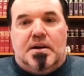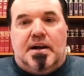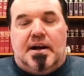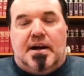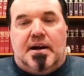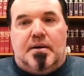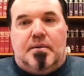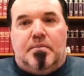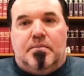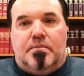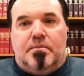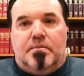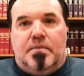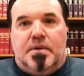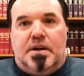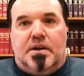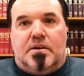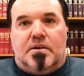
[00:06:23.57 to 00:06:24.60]

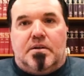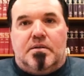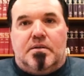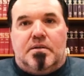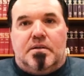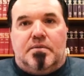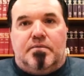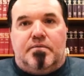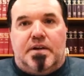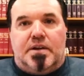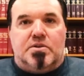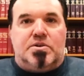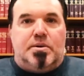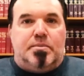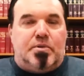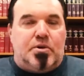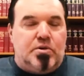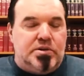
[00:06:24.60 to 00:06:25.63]
the
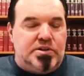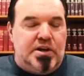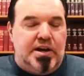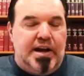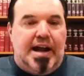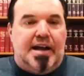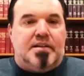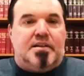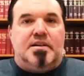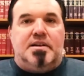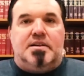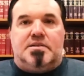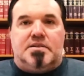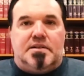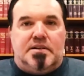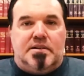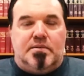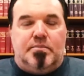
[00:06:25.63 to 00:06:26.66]
Fellowship of Christian
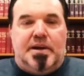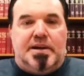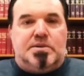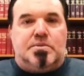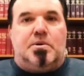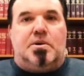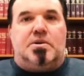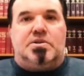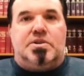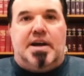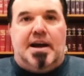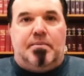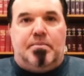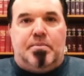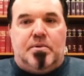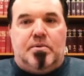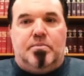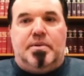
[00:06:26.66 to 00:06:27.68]
Athletes and baseball
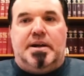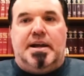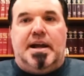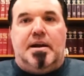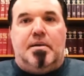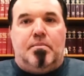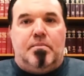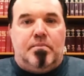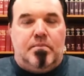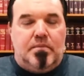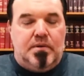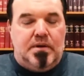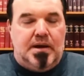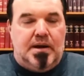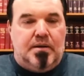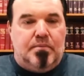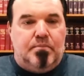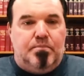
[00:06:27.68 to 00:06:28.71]
chapel became
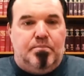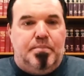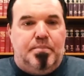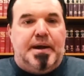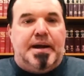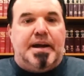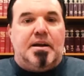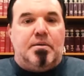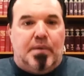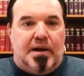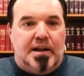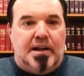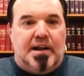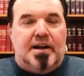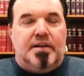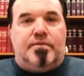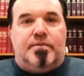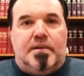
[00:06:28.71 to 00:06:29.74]
big in my
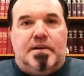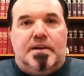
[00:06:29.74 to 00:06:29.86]
life,